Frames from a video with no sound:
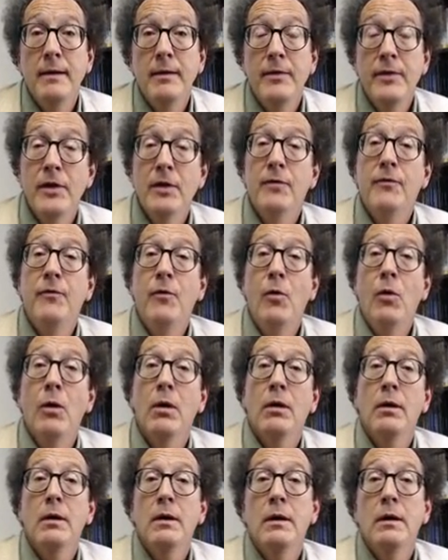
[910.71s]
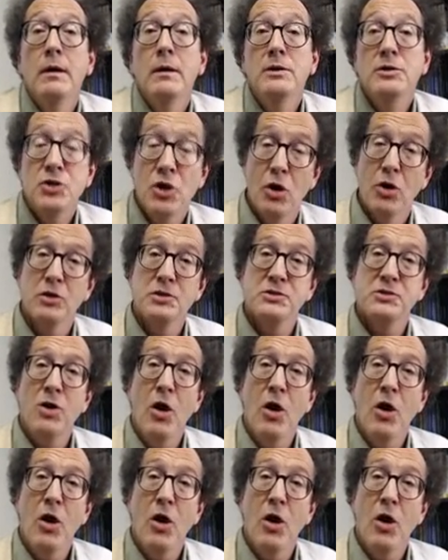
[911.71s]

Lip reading: Therefore, Charles